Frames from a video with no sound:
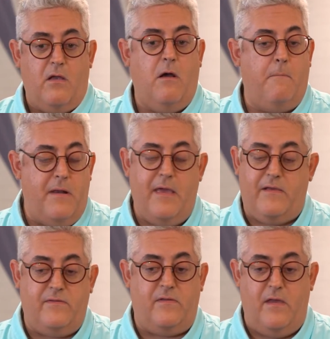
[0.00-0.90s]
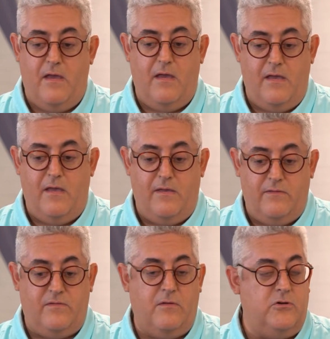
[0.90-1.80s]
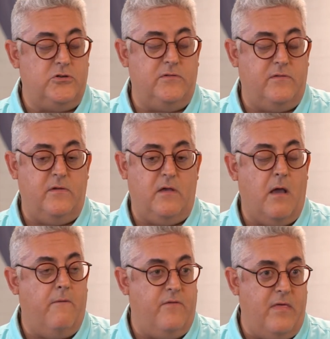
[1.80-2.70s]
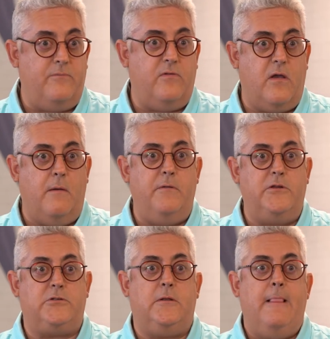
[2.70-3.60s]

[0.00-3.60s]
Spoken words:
complex solution for them to accomplish.